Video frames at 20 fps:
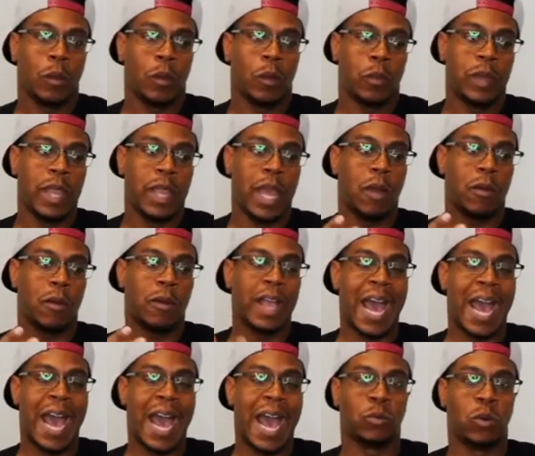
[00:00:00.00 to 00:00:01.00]
Now,
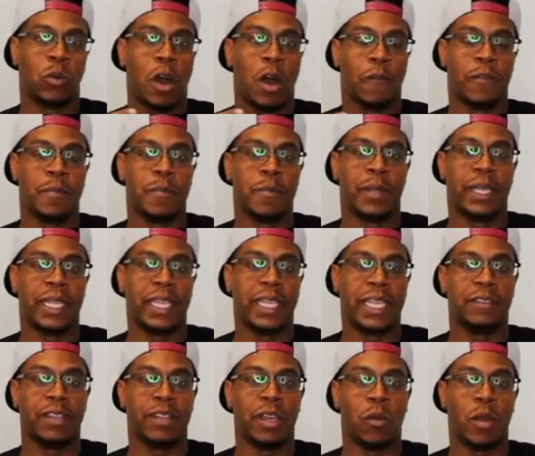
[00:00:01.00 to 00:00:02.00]
guys will often believe
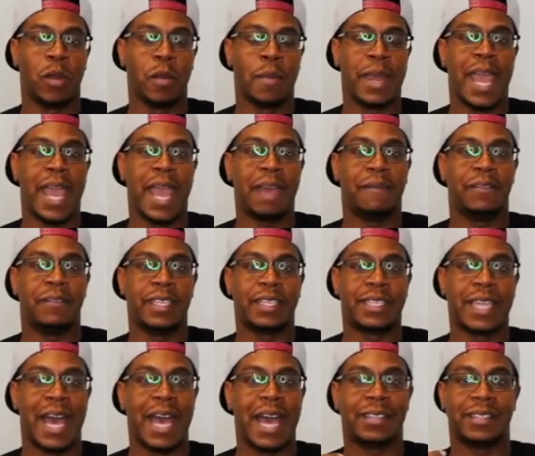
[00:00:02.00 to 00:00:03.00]
that women have these
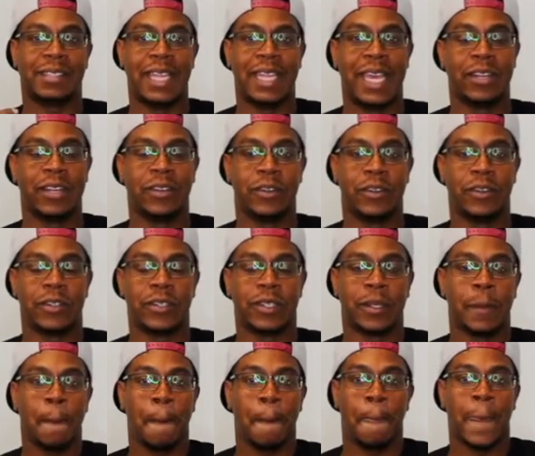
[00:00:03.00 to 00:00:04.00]
high standards
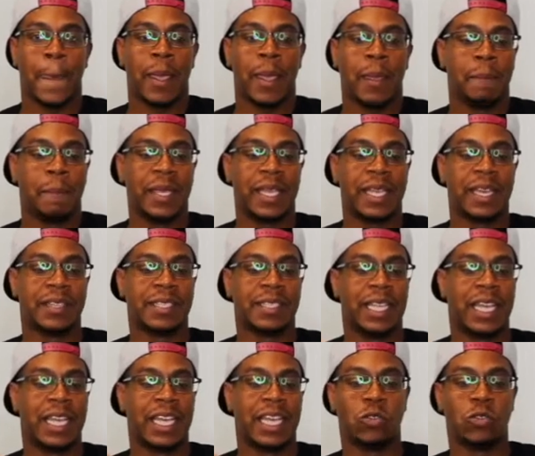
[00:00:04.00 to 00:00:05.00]
because it
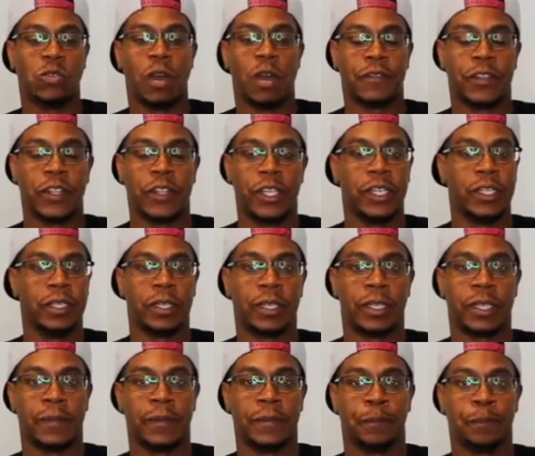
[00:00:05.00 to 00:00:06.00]
lets you off the hook.
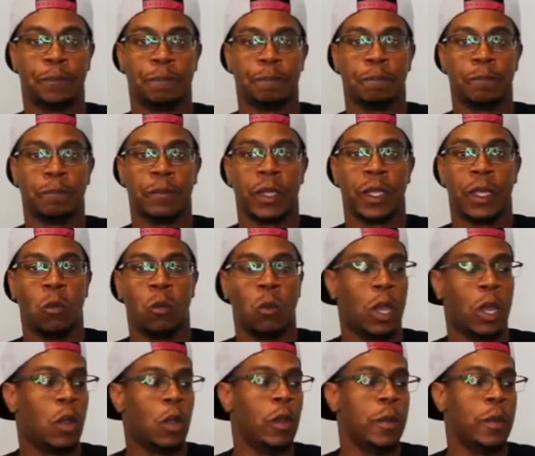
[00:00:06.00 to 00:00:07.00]

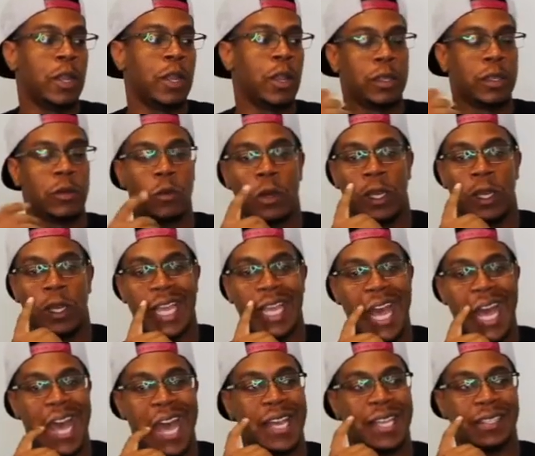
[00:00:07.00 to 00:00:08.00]
Well, women only want
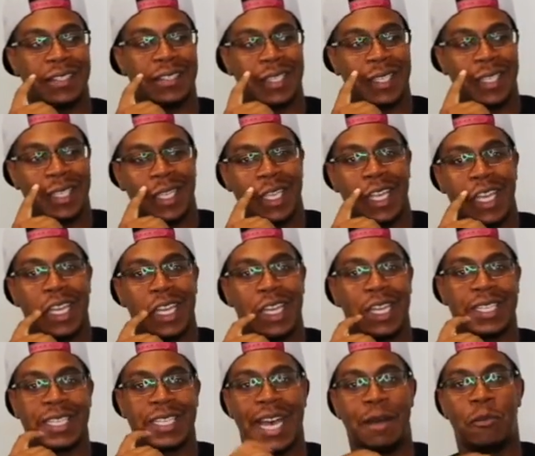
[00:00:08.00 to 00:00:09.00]
guys in the
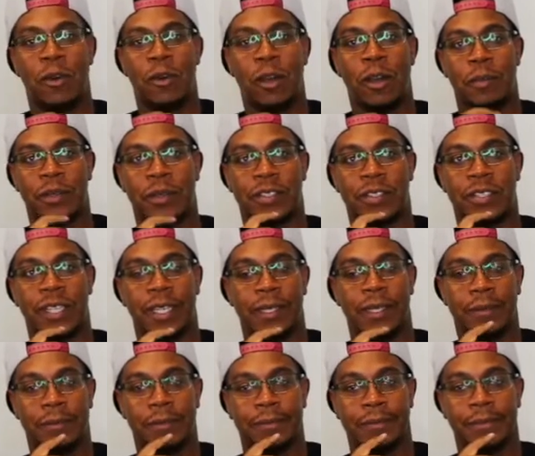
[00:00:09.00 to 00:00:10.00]
top 1%.
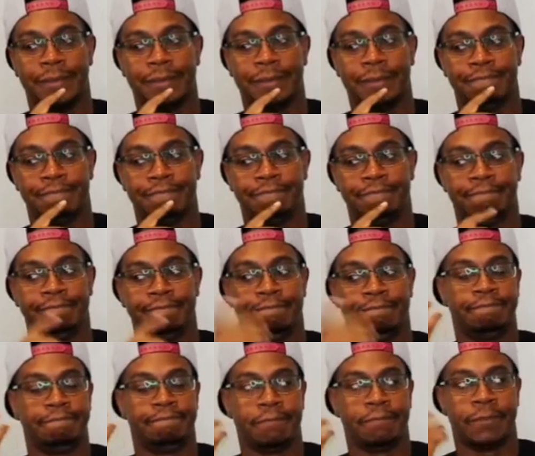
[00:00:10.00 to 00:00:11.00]

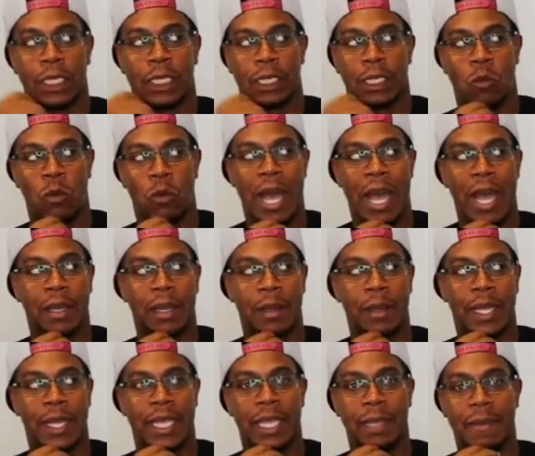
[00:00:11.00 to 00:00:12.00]
Well, how come they
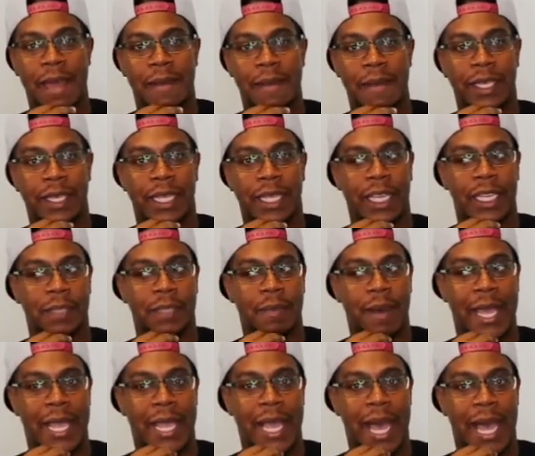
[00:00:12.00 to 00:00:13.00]
keep having kids
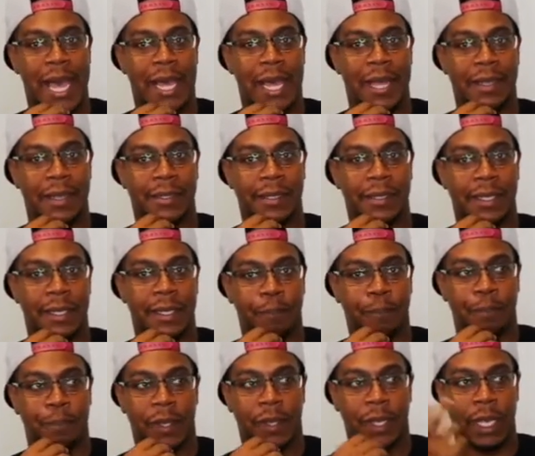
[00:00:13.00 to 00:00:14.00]
by guys
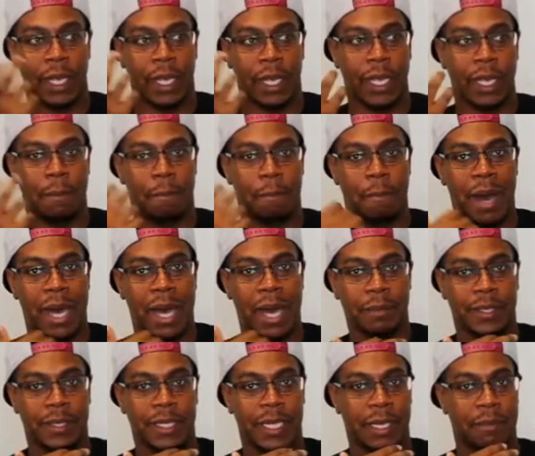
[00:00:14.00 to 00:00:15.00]
in the bottom
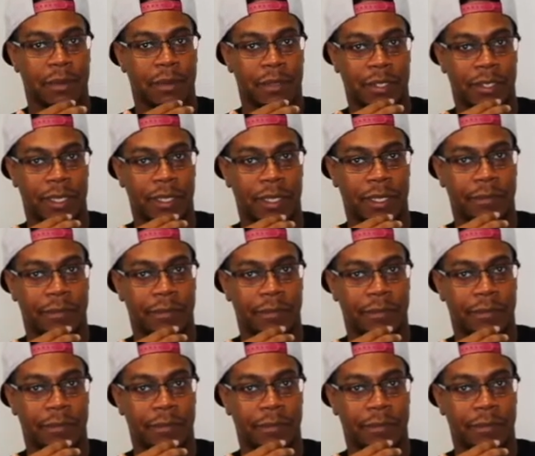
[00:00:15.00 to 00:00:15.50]
10%?